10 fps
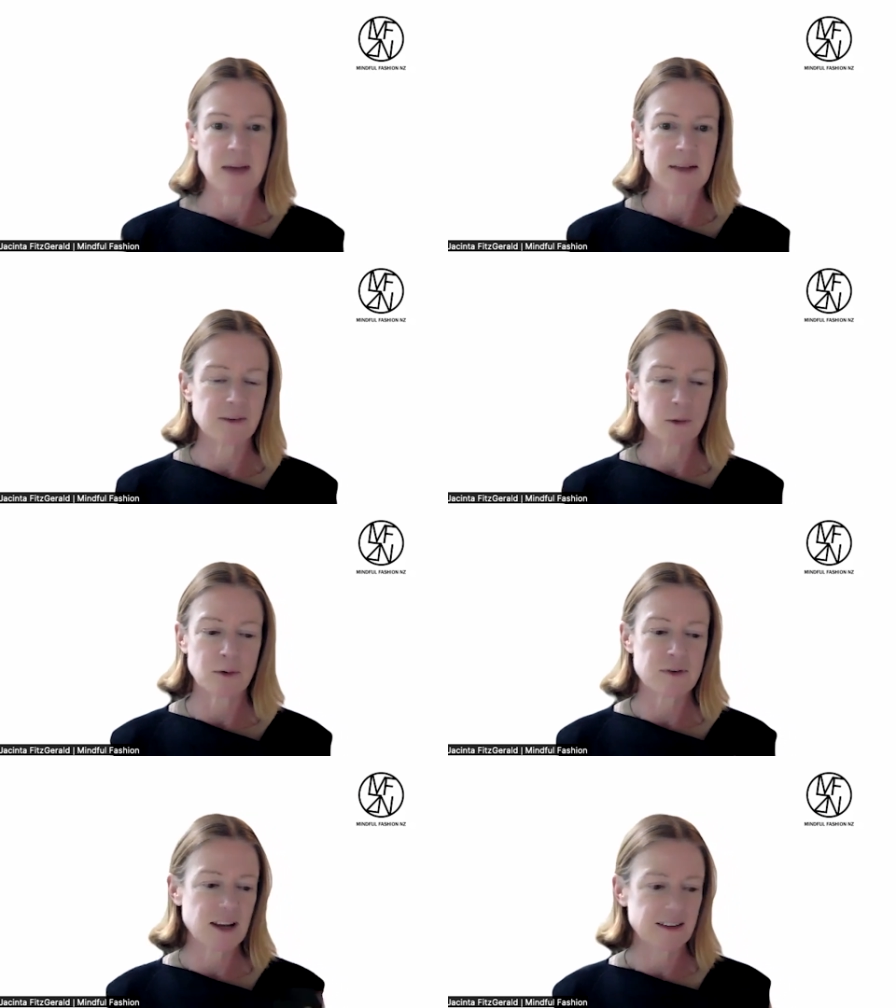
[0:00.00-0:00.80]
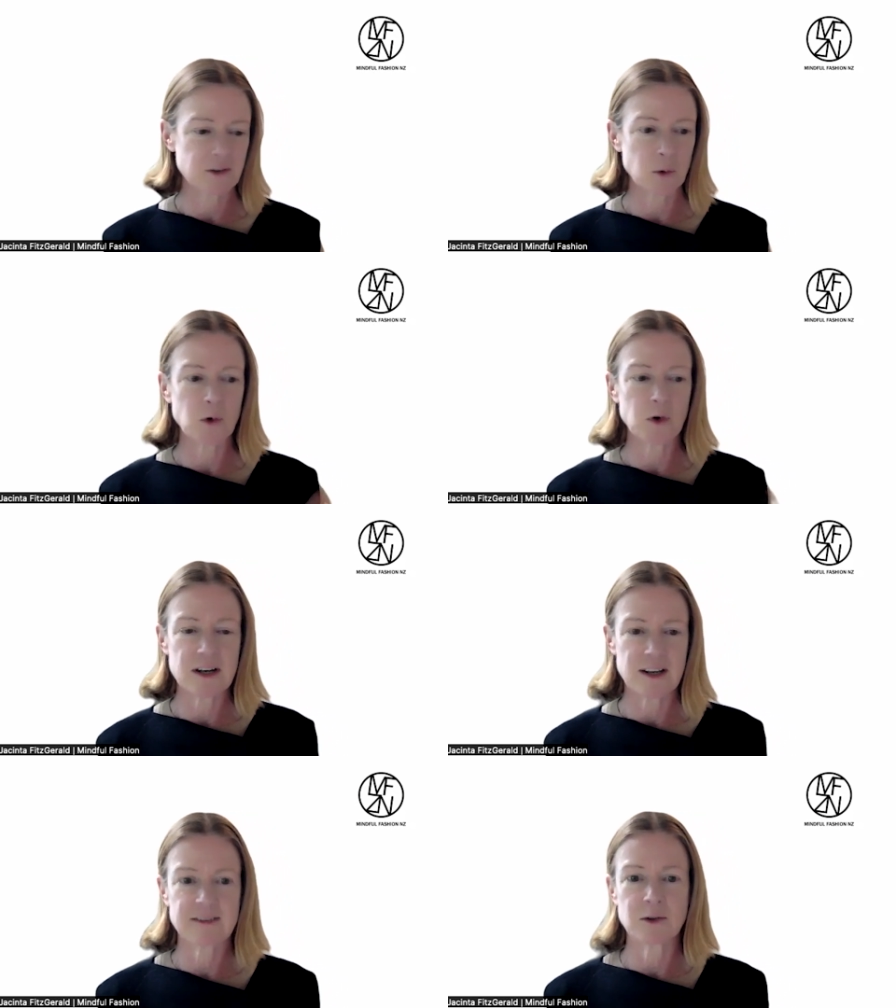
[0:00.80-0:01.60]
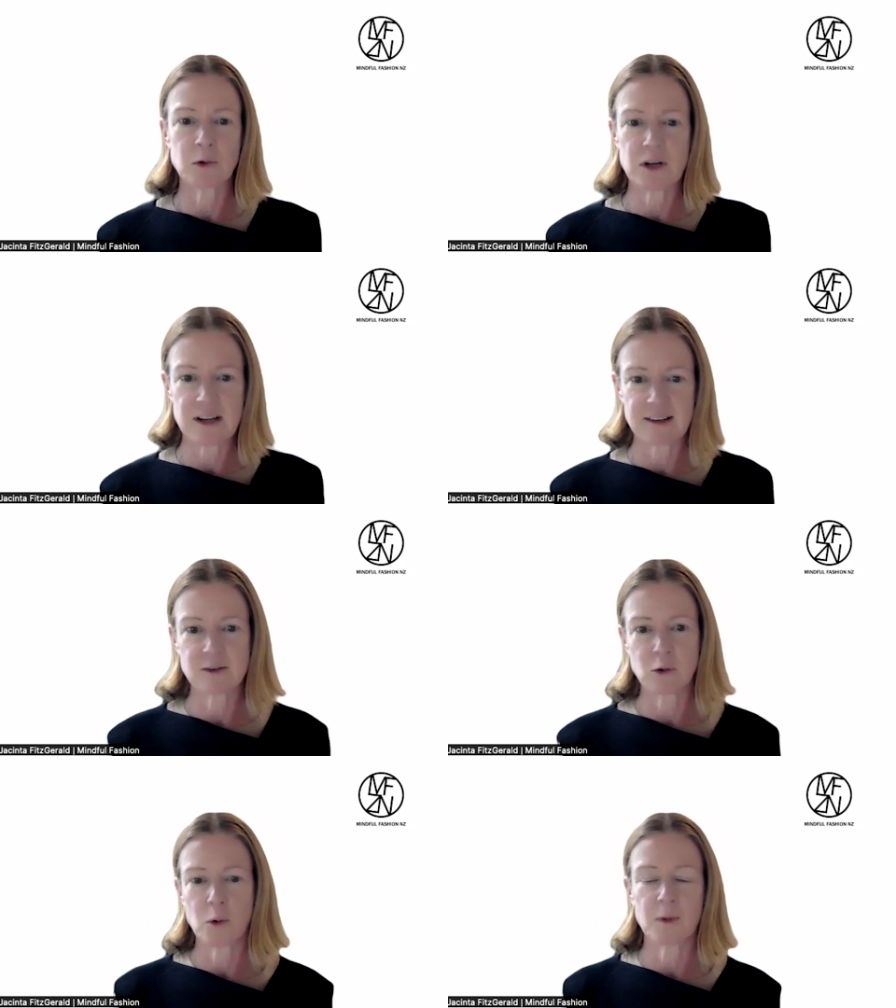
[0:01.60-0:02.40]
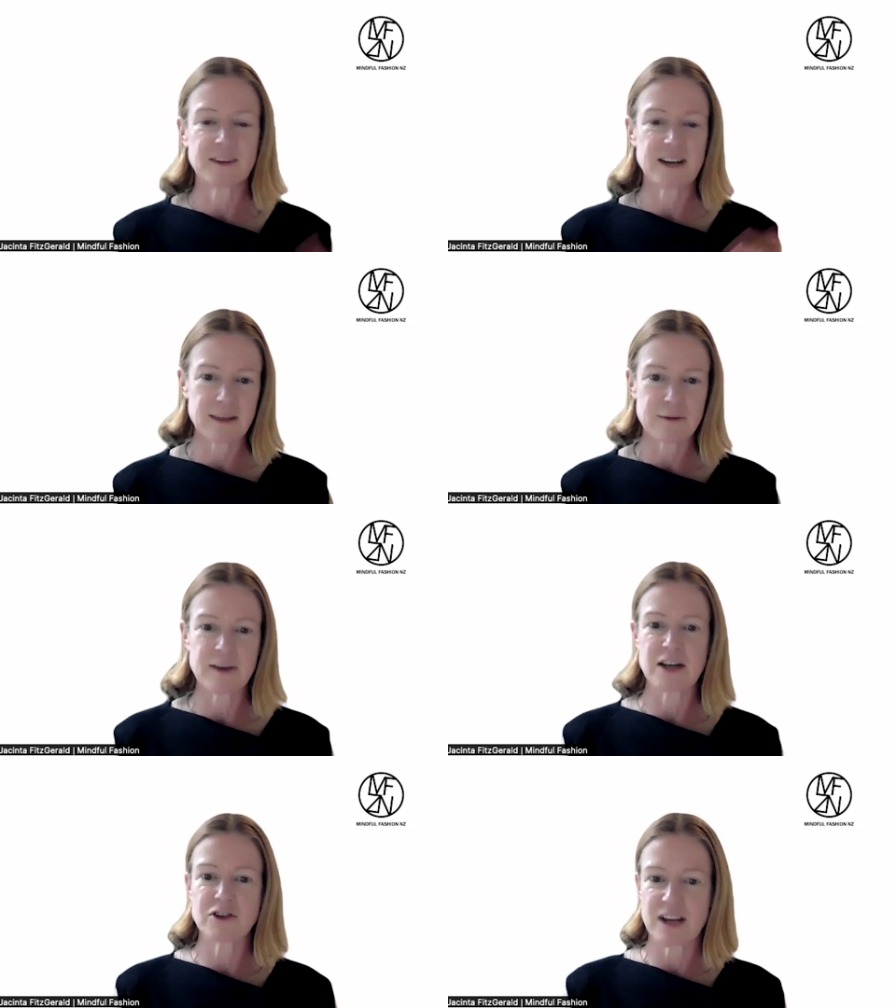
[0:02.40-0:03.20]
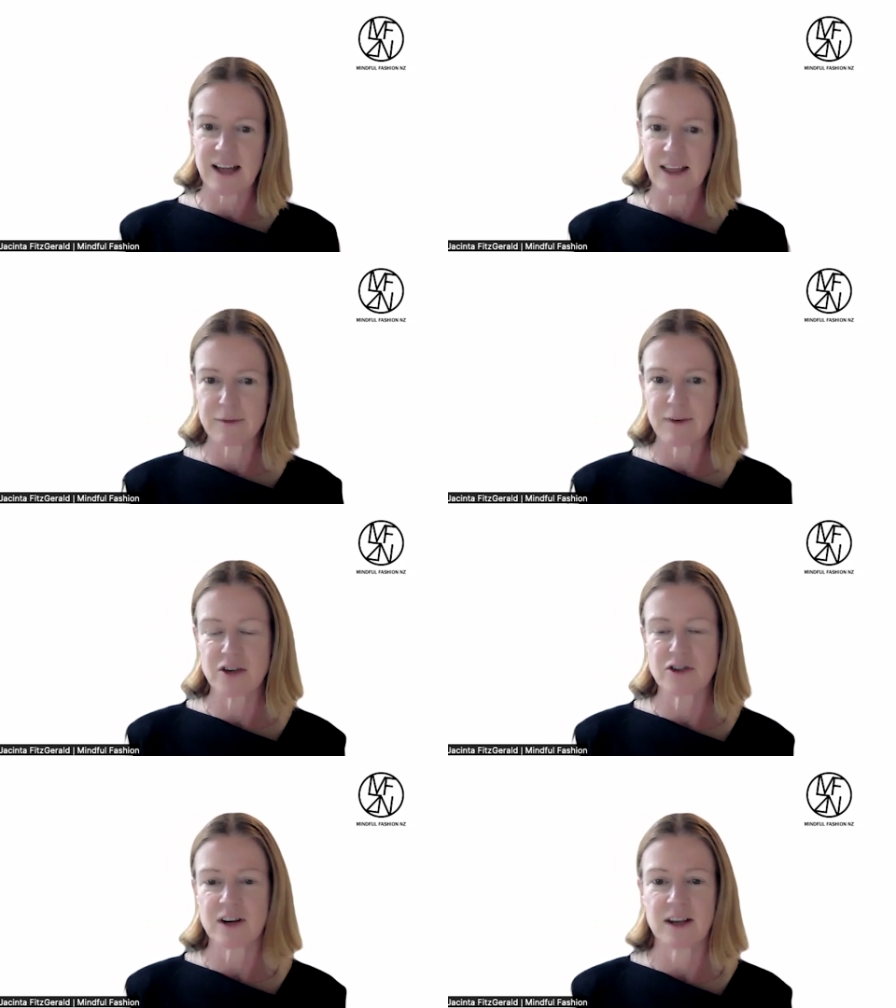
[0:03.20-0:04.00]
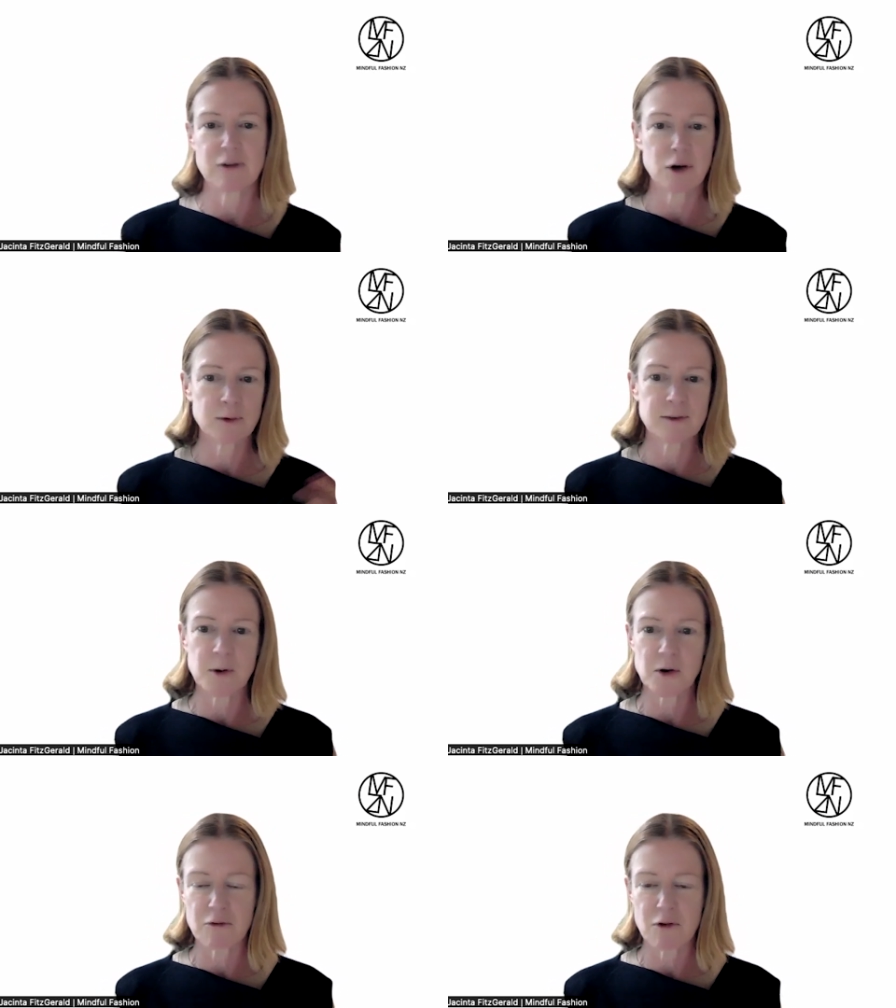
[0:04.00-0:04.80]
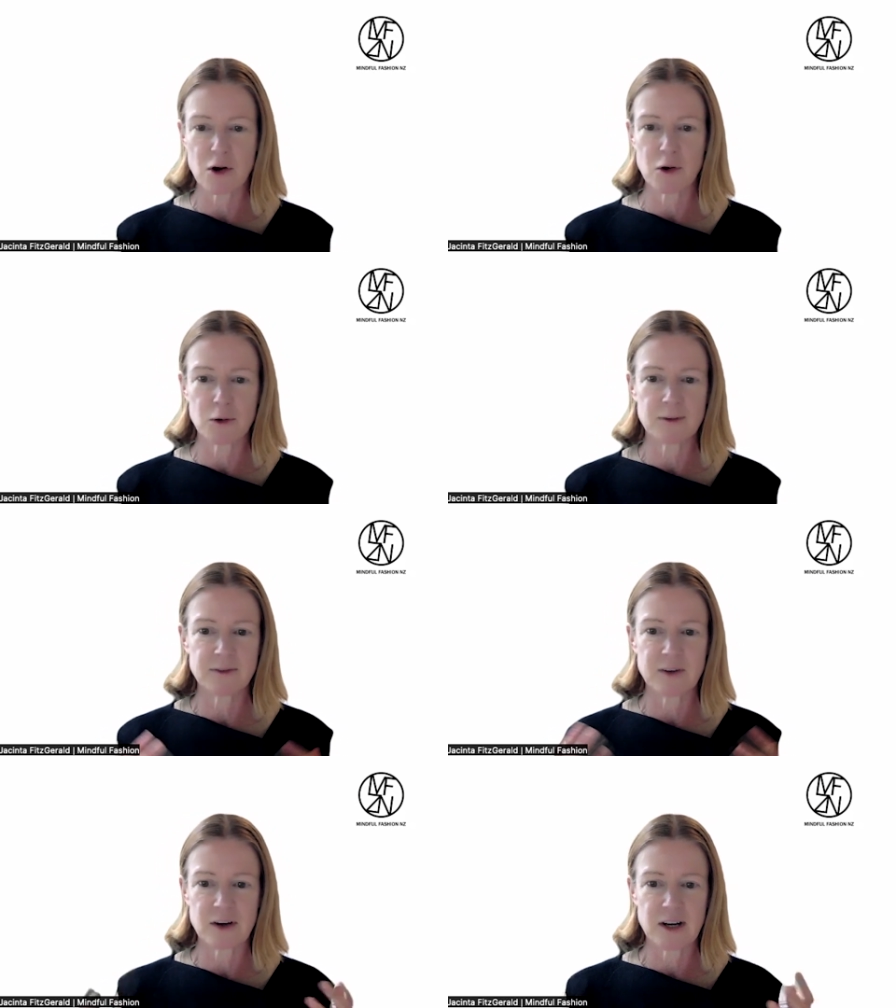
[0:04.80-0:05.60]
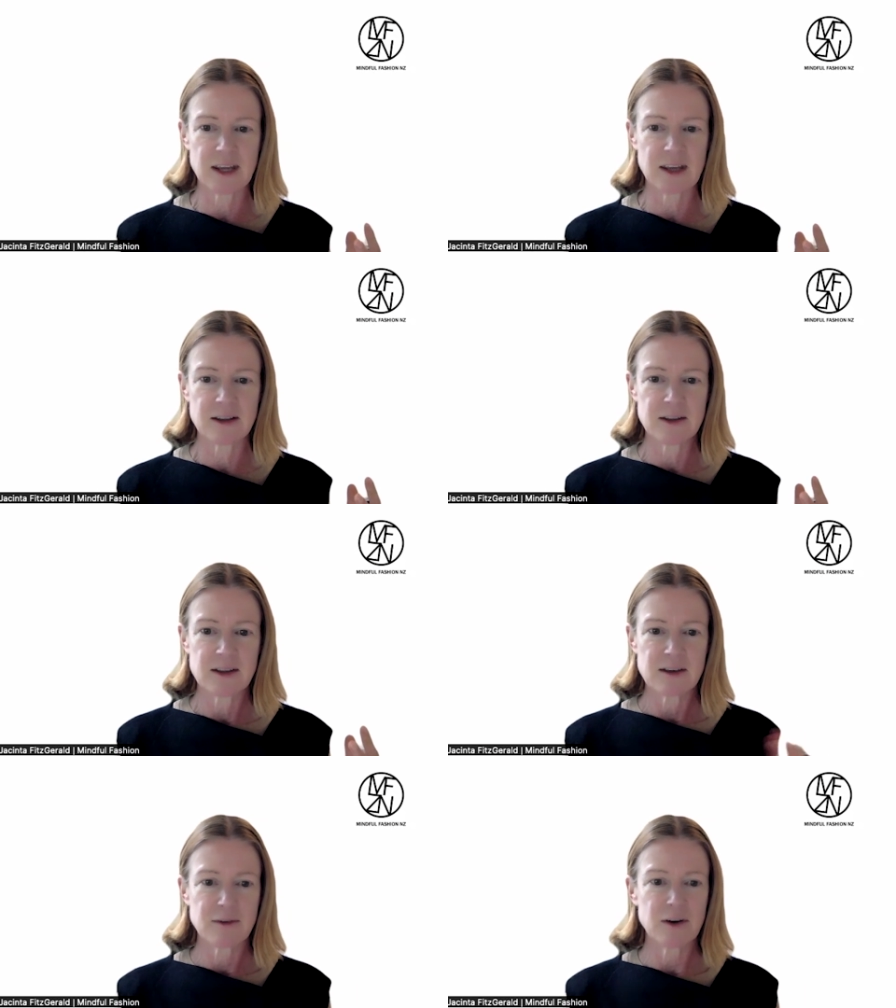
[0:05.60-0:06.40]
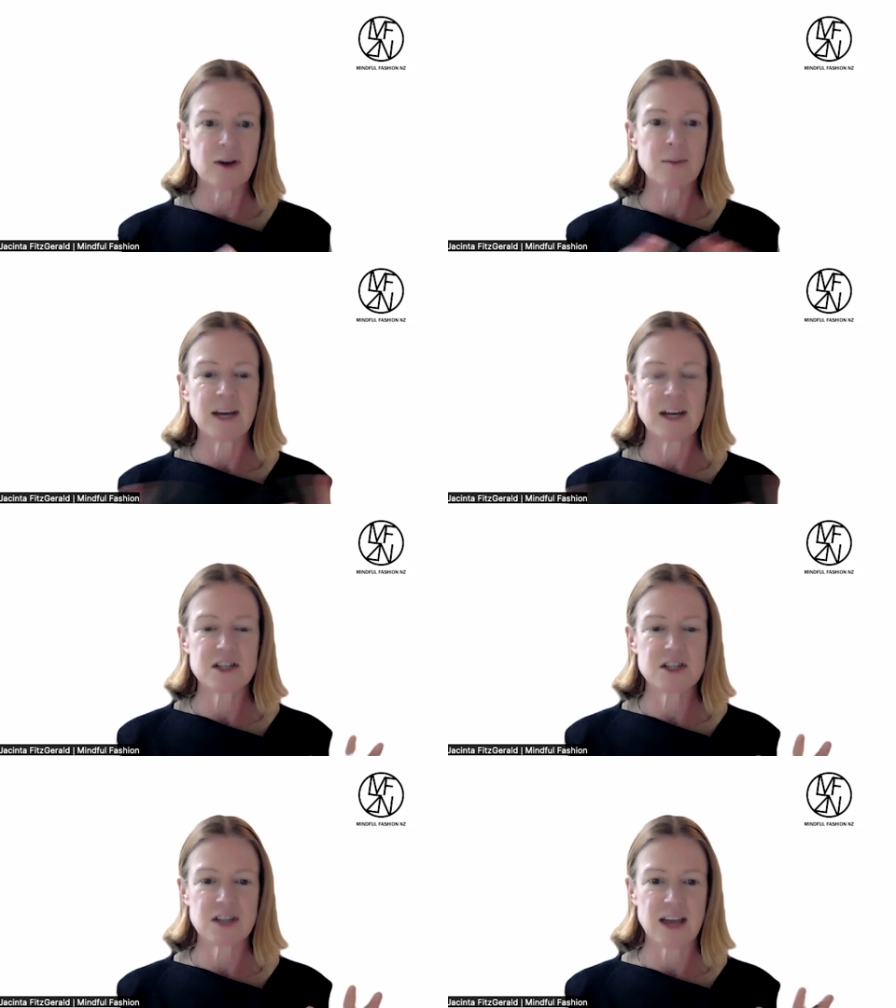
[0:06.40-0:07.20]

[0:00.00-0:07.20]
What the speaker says: and sort of next door and next door and next door was another factory, rows upon rows, very, very much